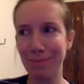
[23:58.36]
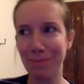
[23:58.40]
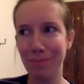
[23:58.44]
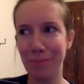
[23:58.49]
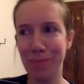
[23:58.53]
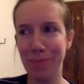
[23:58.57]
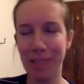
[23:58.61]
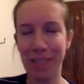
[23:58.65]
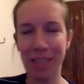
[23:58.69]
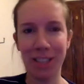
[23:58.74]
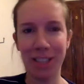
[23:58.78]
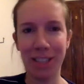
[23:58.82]

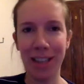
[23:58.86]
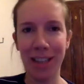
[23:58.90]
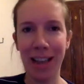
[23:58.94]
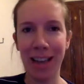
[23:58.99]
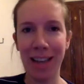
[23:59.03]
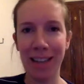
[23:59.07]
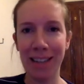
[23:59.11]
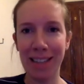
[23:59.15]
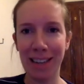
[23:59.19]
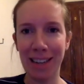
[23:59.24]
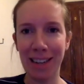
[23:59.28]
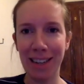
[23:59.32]
potentially
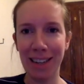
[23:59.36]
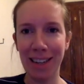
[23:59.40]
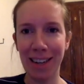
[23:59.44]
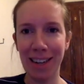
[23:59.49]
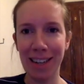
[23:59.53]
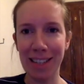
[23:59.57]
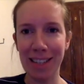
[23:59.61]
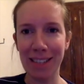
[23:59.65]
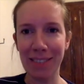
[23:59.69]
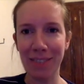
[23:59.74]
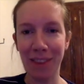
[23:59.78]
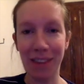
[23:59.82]
anodyne
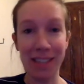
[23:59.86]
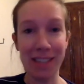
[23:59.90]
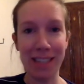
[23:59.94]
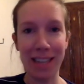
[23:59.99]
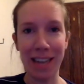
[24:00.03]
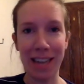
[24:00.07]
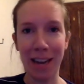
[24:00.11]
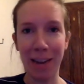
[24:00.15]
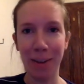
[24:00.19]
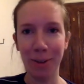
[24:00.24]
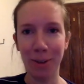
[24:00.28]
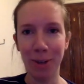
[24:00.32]
as
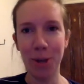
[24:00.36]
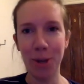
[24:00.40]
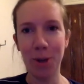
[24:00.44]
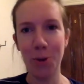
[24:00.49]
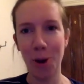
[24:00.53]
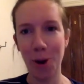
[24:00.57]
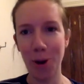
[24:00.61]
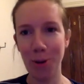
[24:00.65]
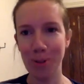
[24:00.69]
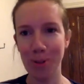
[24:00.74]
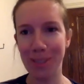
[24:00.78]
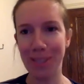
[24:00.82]
finding out
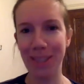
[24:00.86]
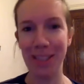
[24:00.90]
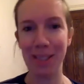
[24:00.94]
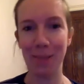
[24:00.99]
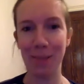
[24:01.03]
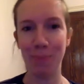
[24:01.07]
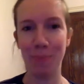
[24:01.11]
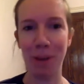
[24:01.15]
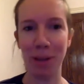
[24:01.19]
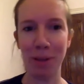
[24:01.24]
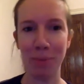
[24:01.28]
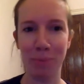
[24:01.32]
who owns
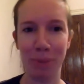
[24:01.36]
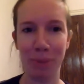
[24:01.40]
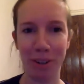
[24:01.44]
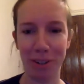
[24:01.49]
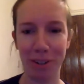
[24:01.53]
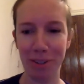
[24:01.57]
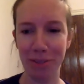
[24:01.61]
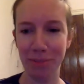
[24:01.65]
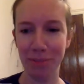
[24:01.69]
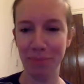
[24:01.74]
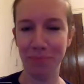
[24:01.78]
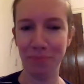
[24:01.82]
this belt
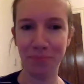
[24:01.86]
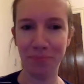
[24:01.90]
buckle.